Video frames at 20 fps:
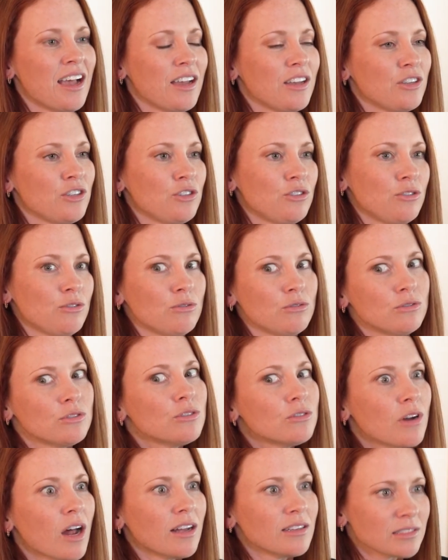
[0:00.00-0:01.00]
you
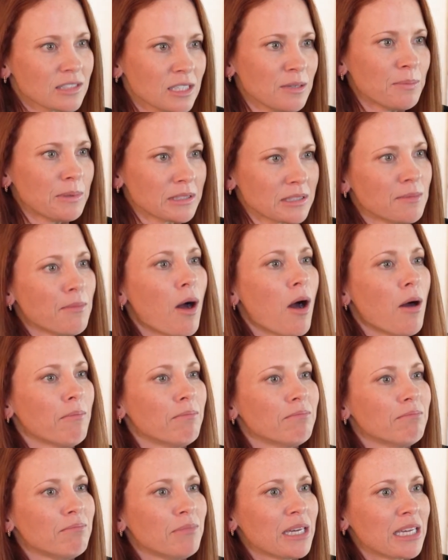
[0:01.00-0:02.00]
do not sleep as a
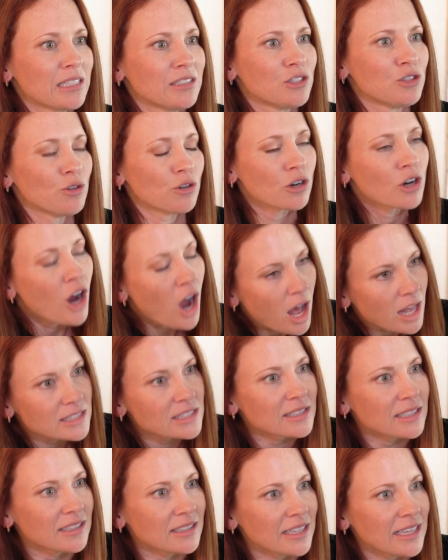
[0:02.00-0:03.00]
mom because you're
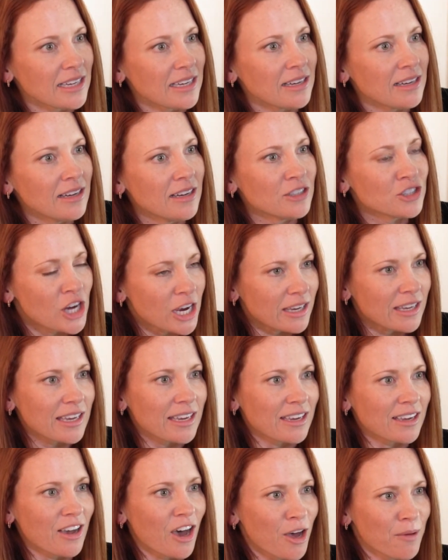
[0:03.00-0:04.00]
constantly
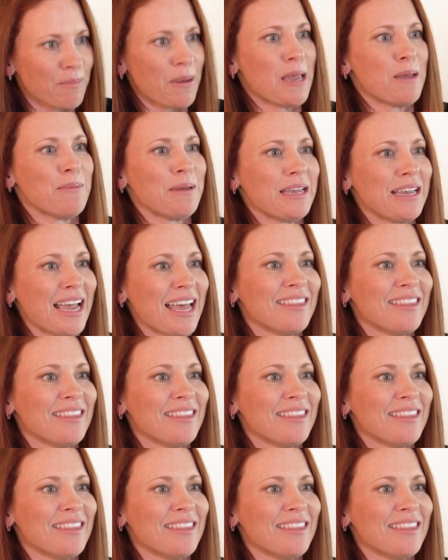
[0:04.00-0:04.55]
checking on baby.